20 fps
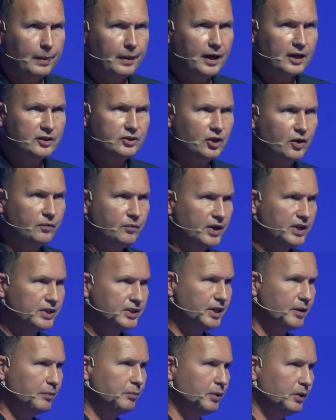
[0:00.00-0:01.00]
I start very
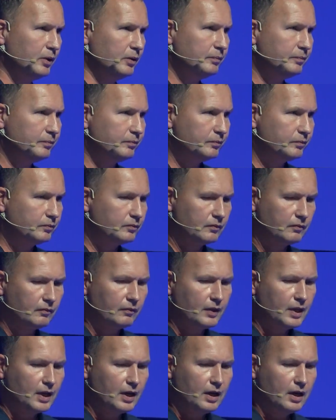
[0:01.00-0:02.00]
simple,
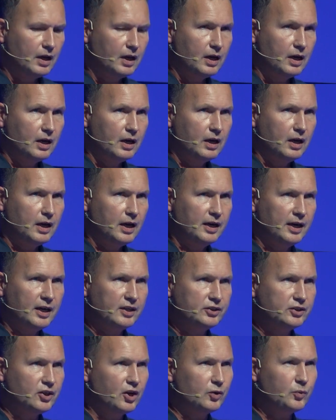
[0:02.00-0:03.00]
and I
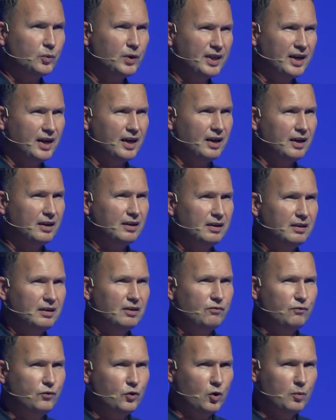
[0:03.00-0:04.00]
start with our
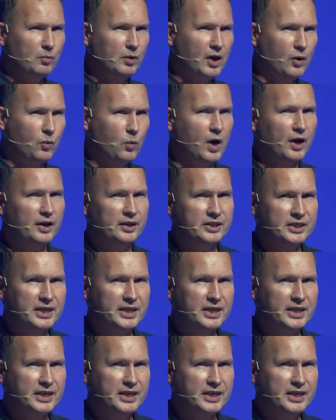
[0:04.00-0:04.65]
Formula One